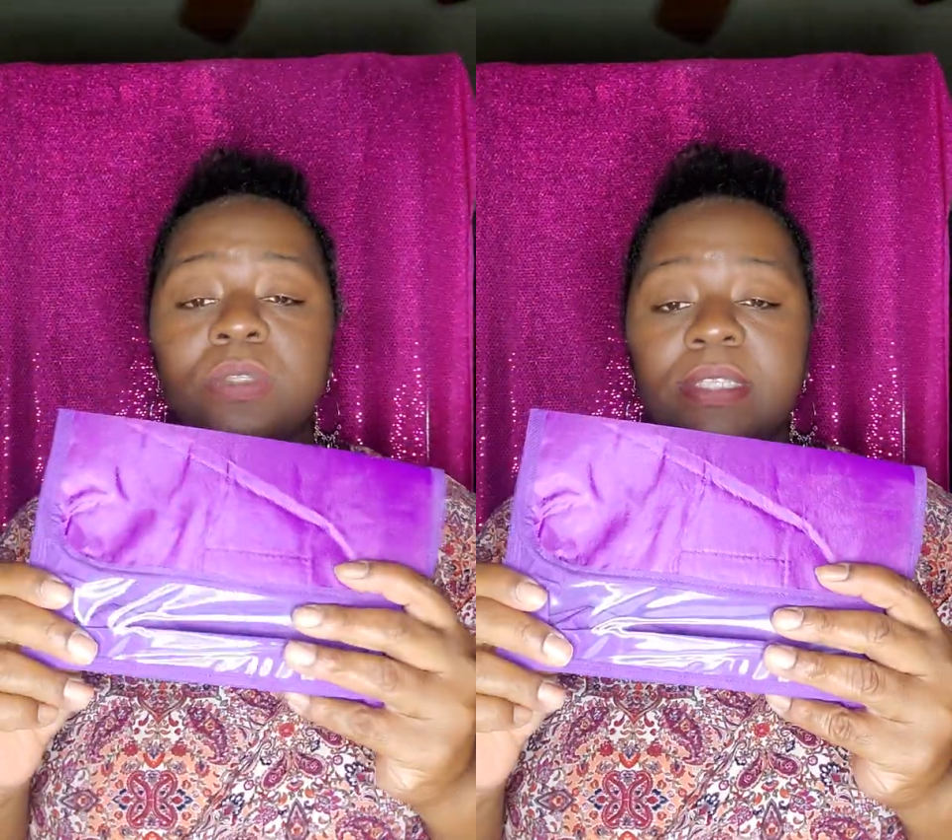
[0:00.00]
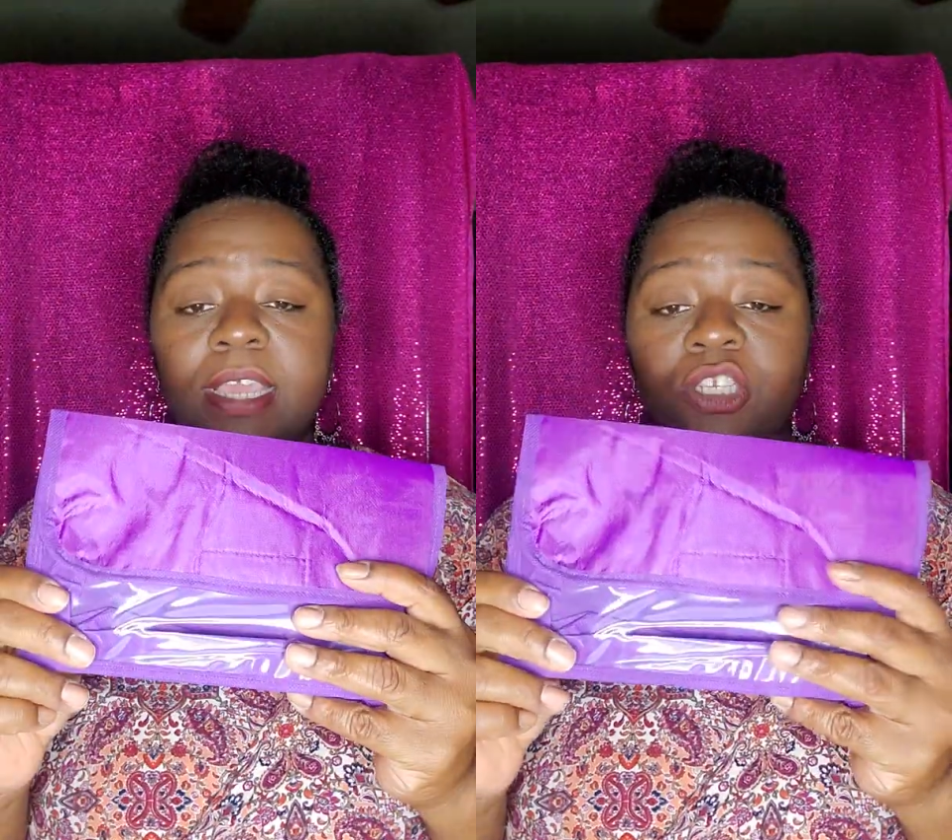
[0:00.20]

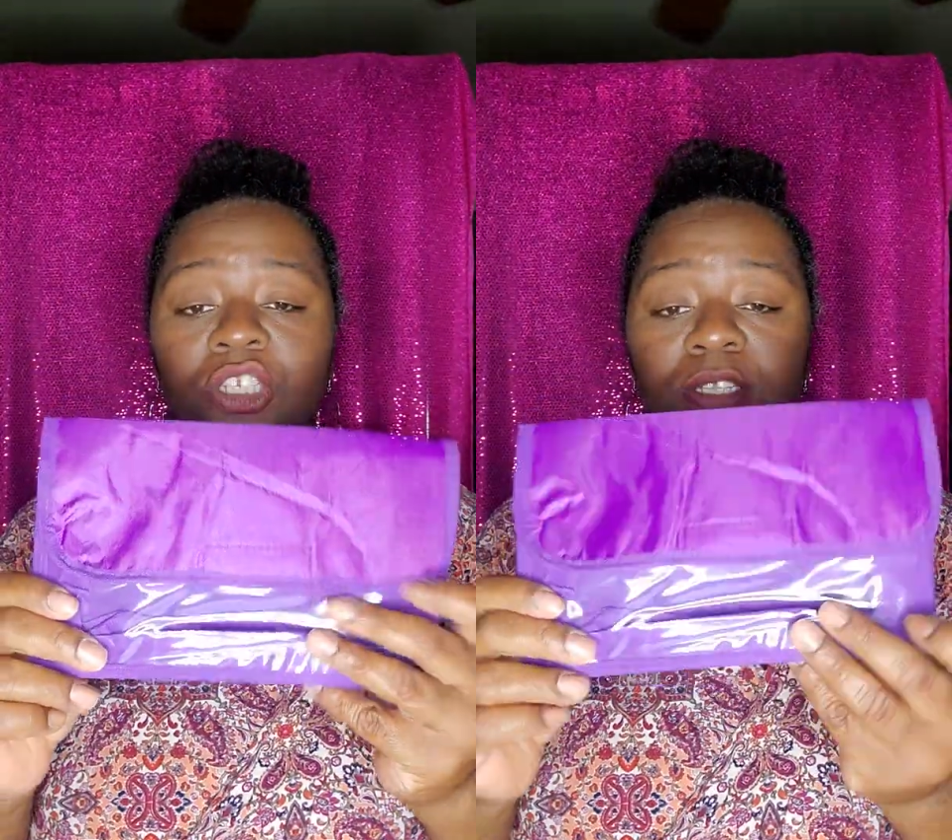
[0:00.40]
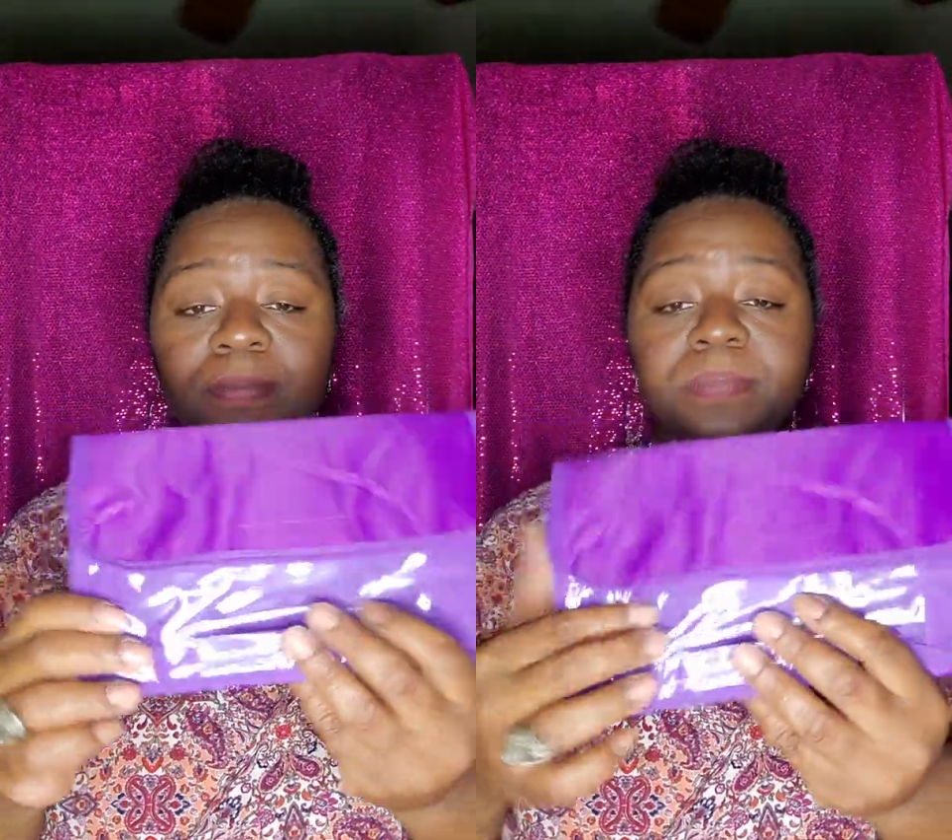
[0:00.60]

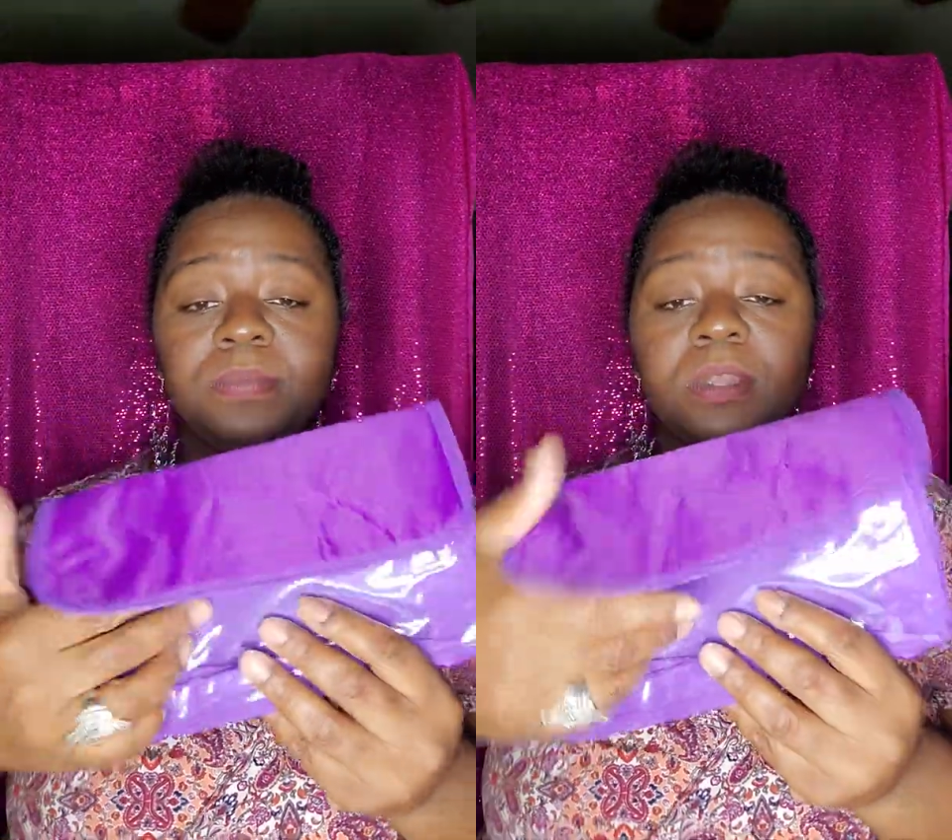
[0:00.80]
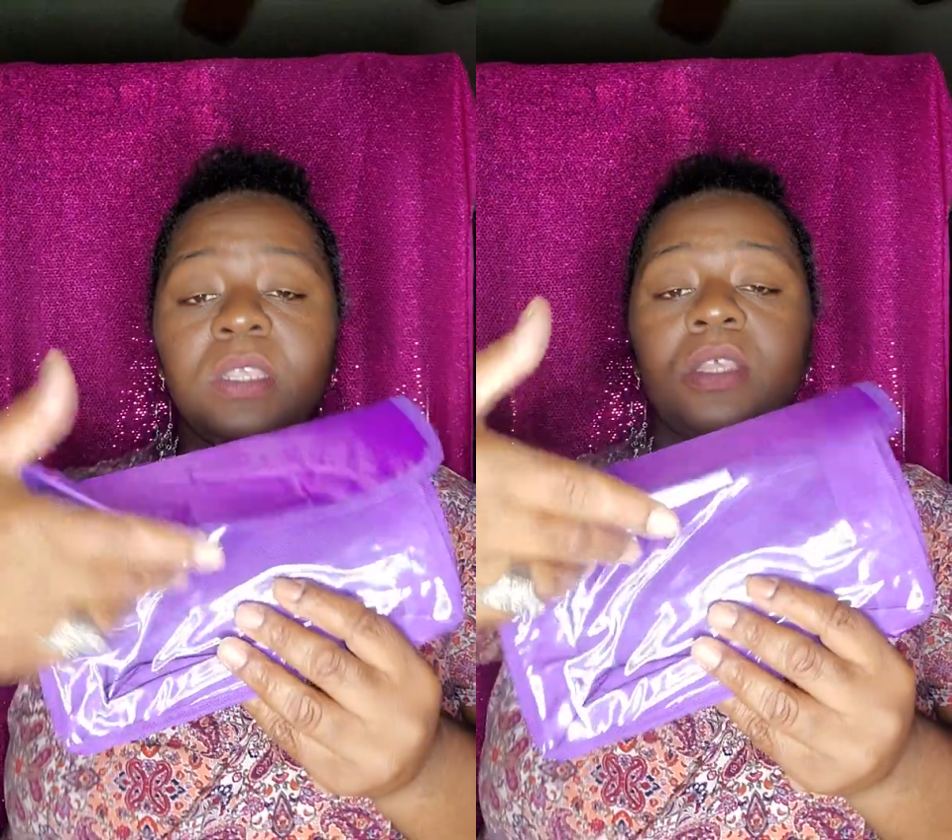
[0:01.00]
section.
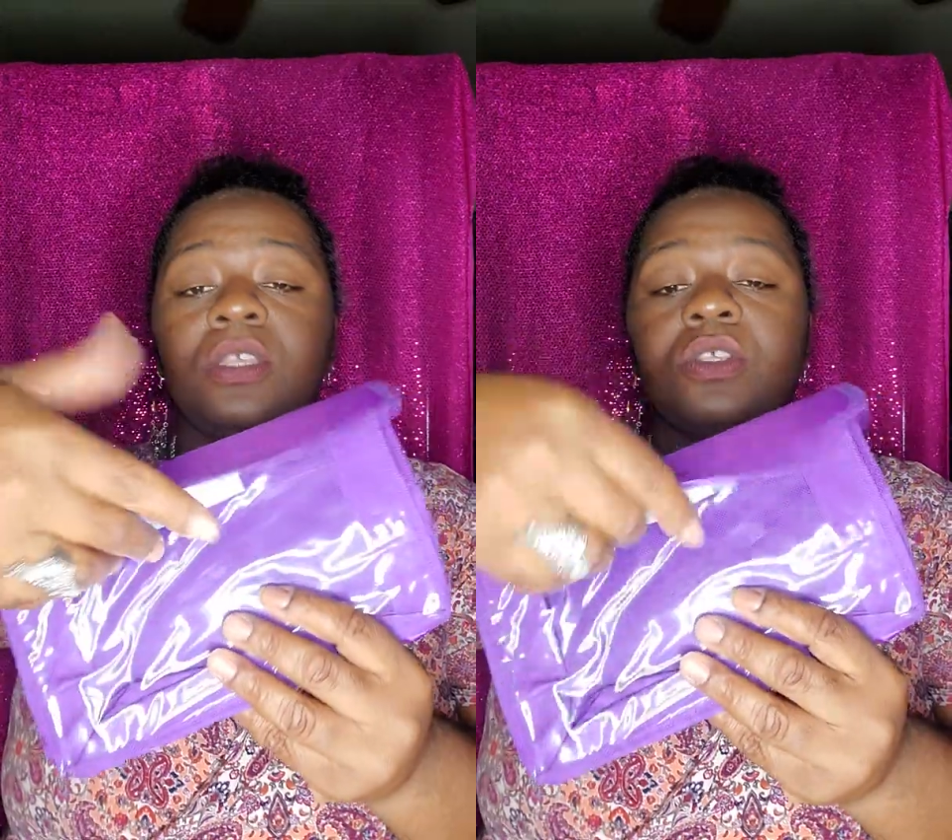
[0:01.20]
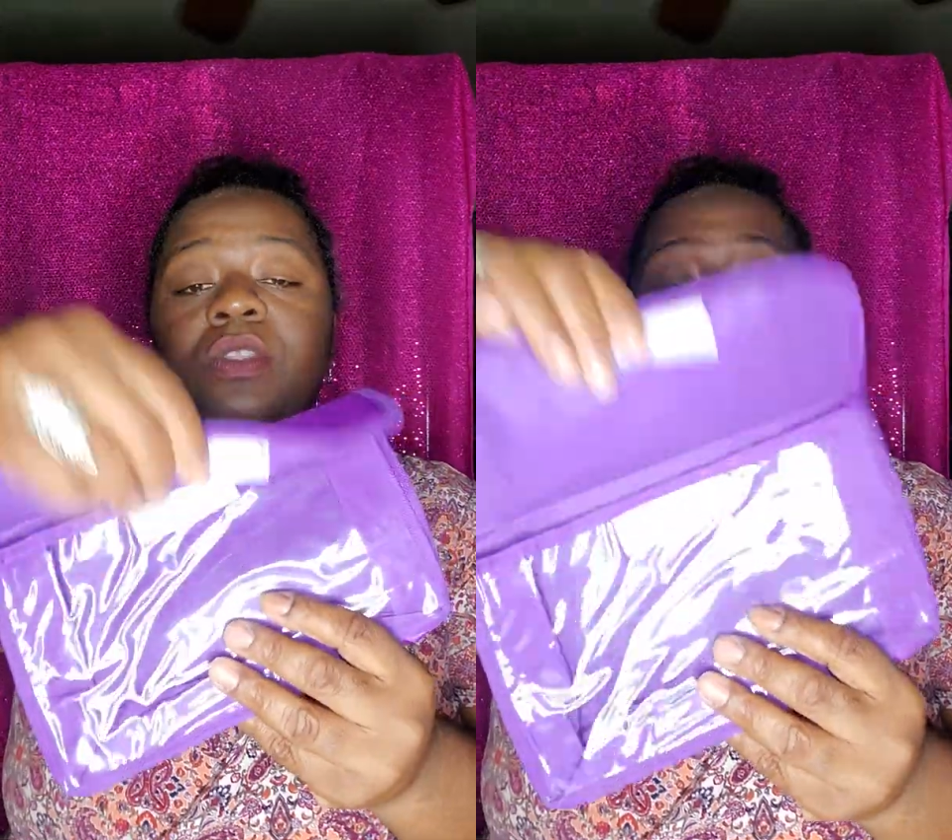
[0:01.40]

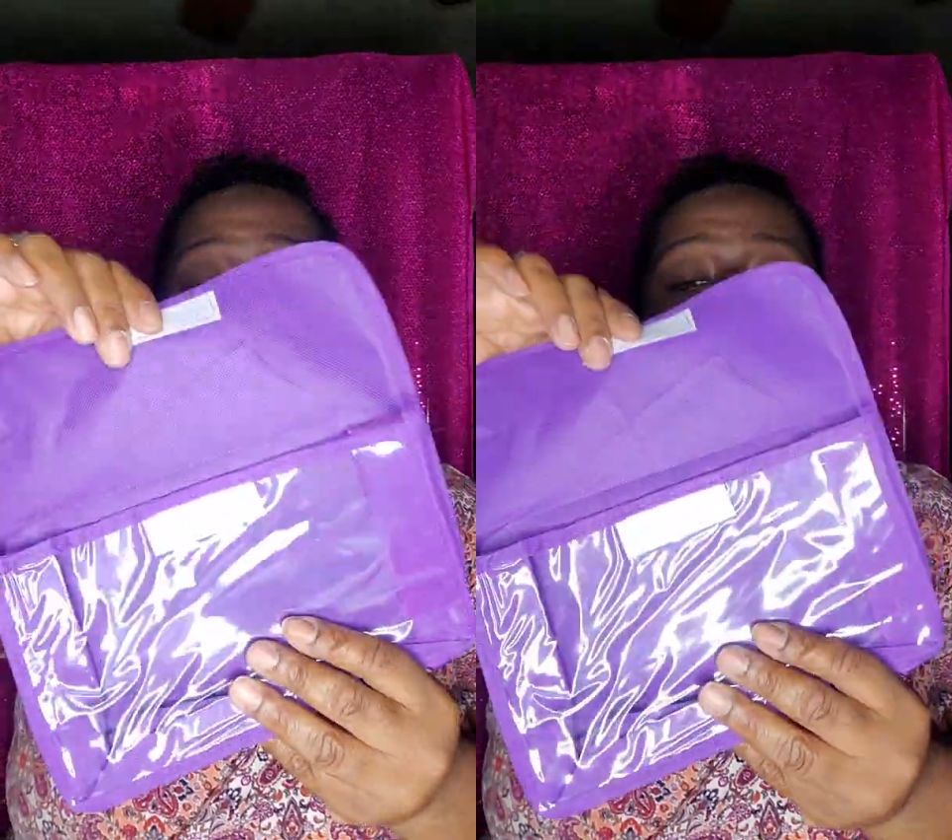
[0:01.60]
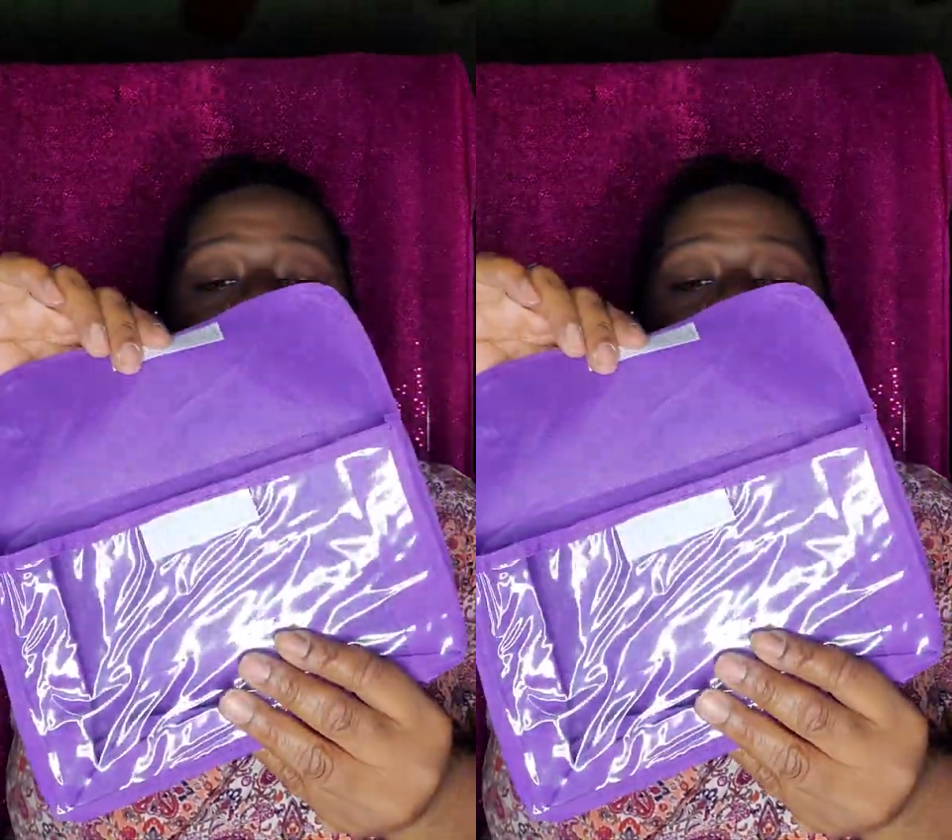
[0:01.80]
So these are